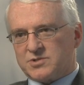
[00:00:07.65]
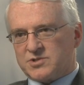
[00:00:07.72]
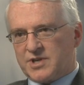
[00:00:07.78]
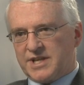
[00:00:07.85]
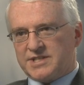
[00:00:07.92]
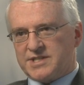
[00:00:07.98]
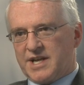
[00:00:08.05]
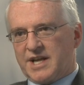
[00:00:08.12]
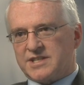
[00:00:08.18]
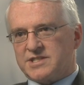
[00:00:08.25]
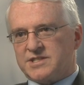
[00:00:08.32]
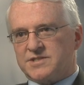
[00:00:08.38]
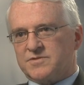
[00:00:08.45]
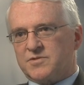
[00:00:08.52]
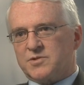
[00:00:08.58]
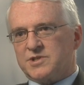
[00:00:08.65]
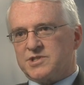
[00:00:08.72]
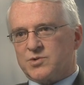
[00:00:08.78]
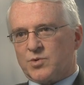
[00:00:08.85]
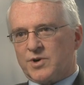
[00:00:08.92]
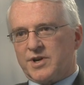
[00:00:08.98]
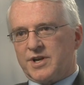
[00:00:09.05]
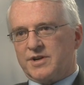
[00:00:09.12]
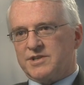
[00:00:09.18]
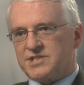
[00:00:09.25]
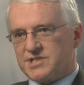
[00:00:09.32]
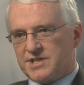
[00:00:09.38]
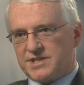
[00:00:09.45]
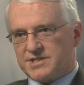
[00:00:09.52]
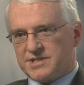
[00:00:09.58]
transactions for its ordinary
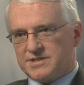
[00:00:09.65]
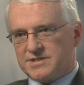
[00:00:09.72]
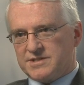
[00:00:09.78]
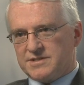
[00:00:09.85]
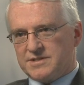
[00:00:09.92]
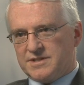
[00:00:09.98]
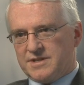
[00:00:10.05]
citizens.